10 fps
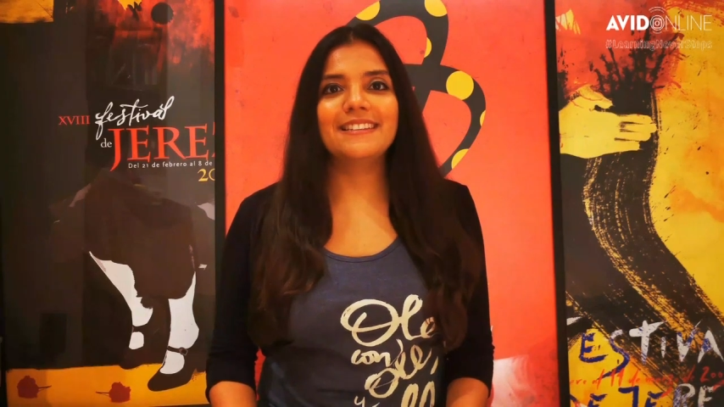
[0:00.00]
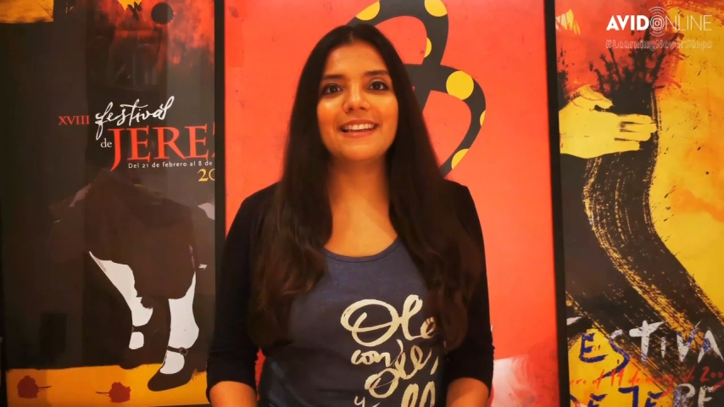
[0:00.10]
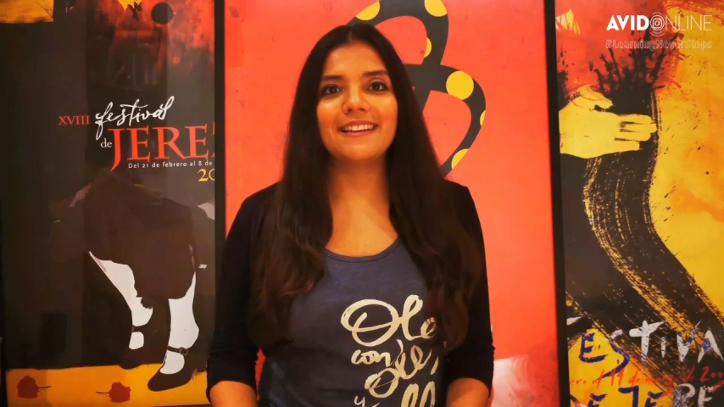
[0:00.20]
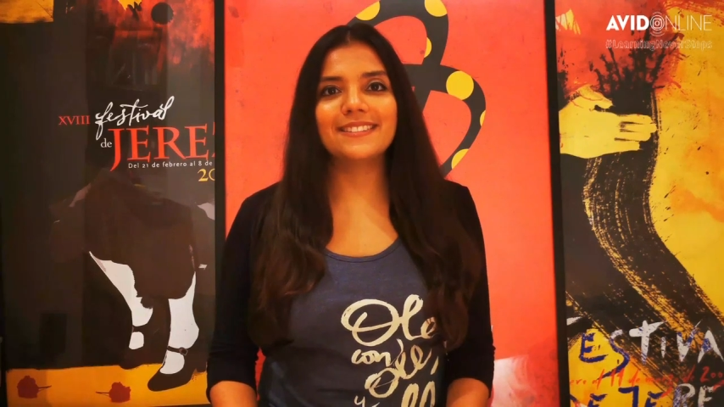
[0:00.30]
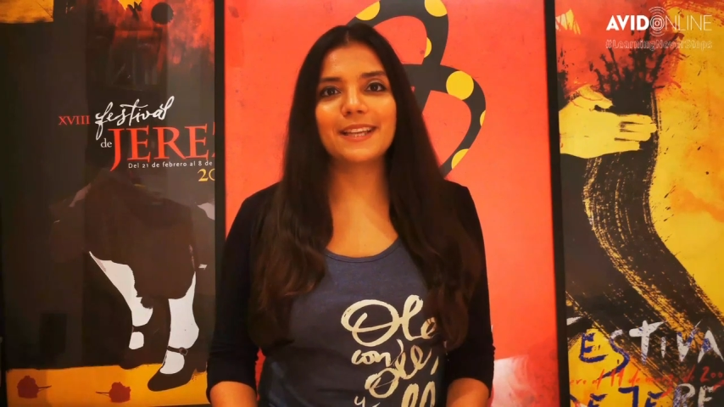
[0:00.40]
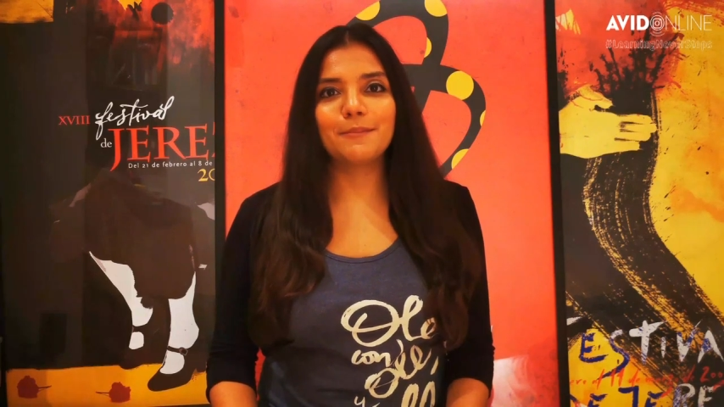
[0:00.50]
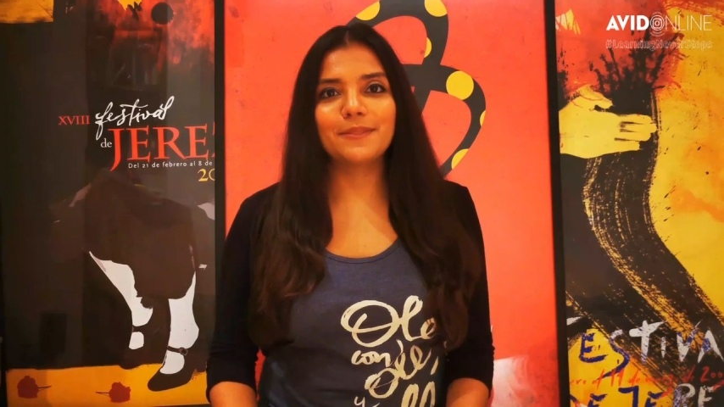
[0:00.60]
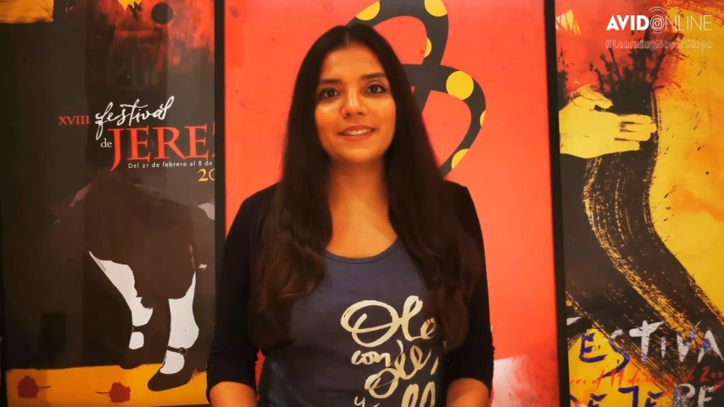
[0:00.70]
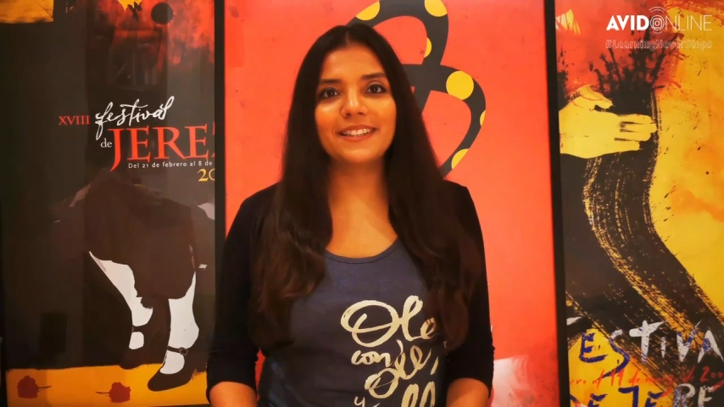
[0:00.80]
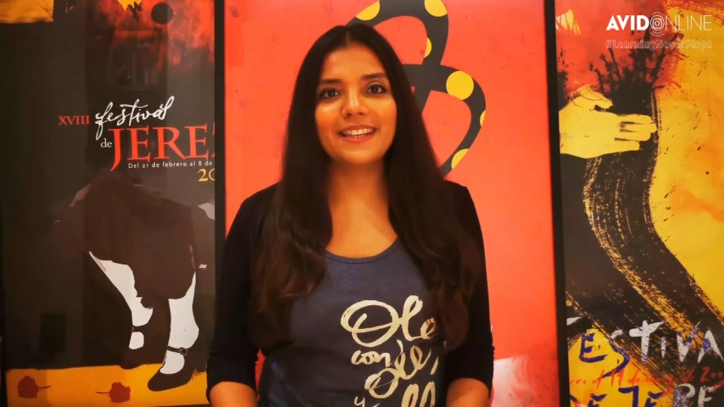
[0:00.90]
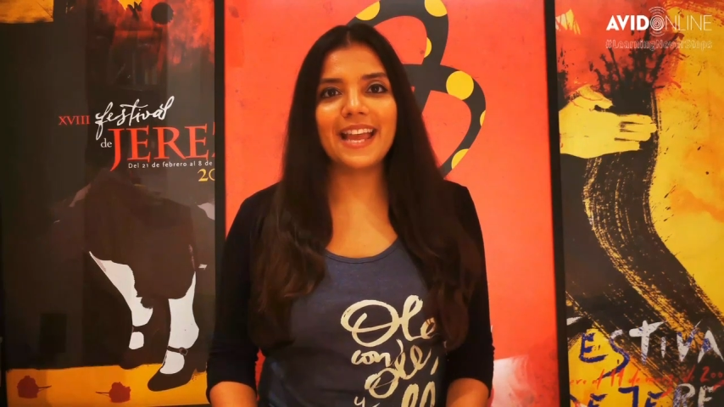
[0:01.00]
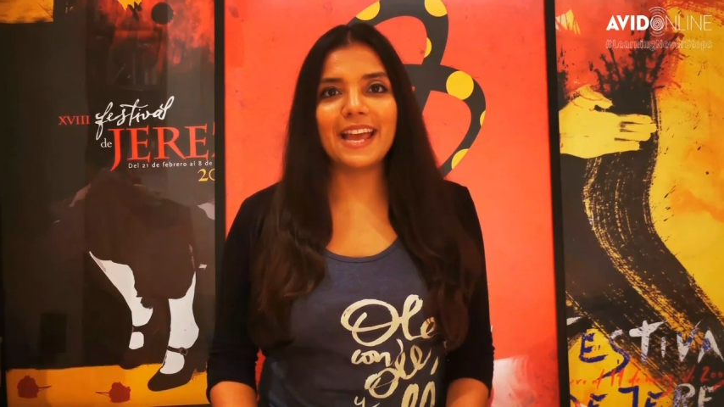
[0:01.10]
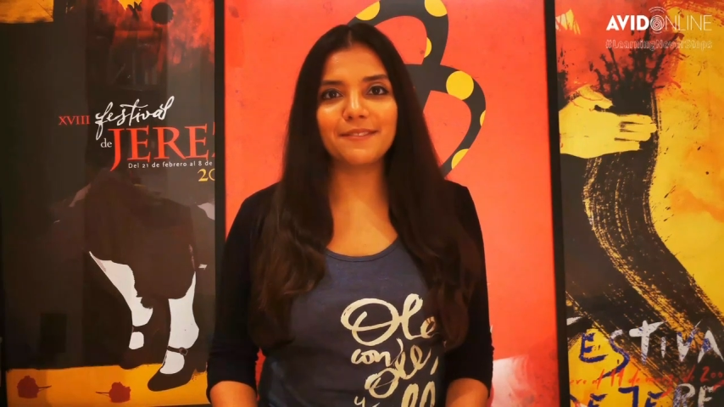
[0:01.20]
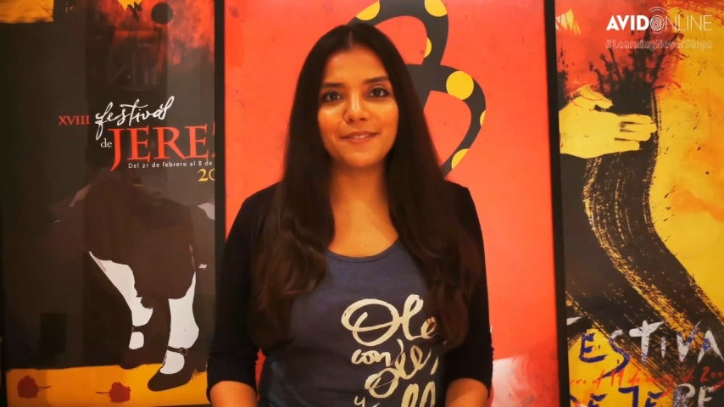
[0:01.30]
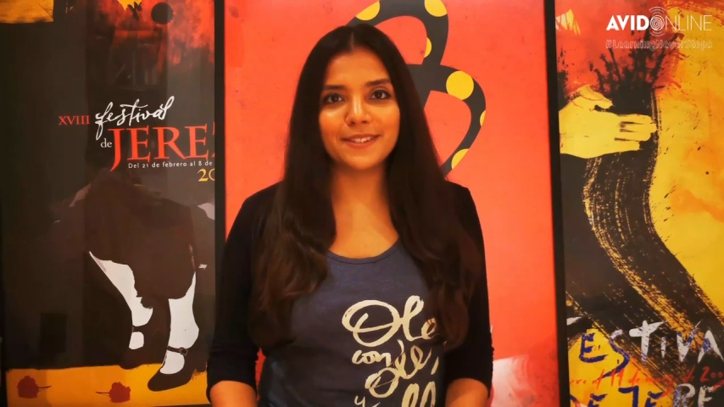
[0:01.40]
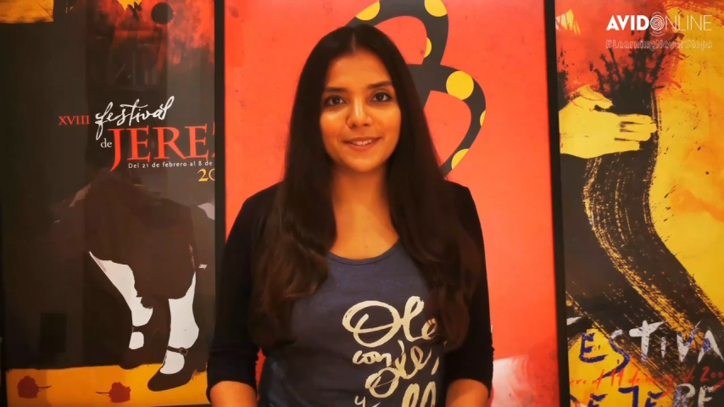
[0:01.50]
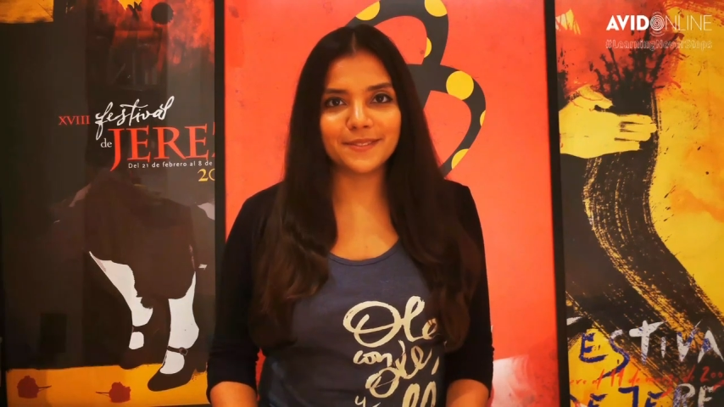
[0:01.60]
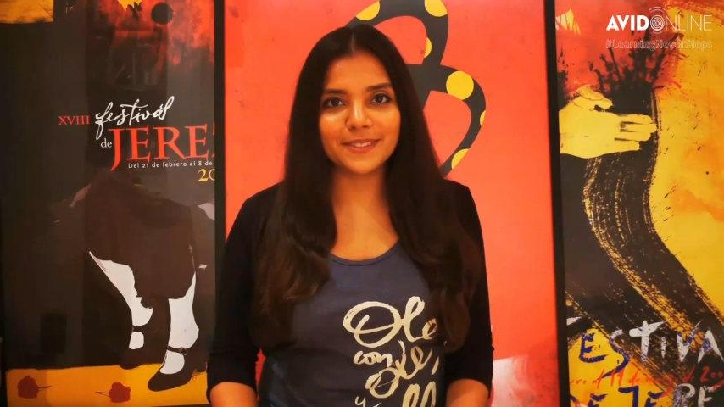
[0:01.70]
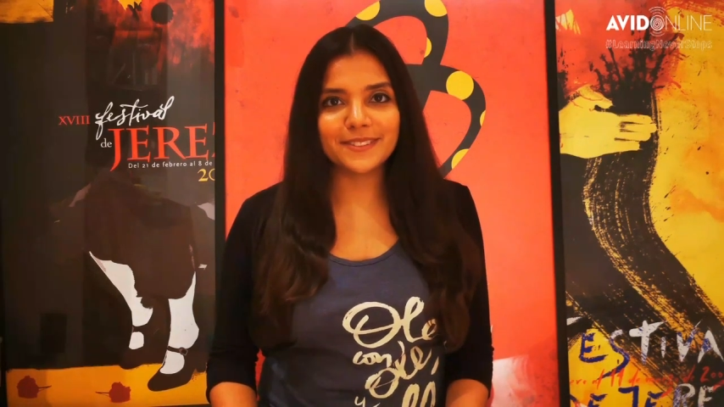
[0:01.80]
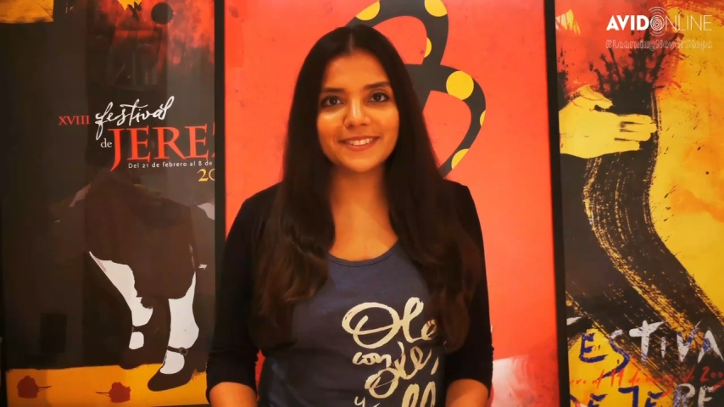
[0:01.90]
dance company and
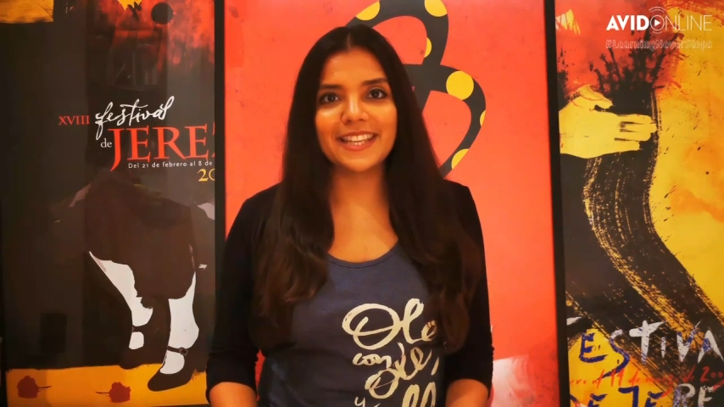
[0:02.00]
festival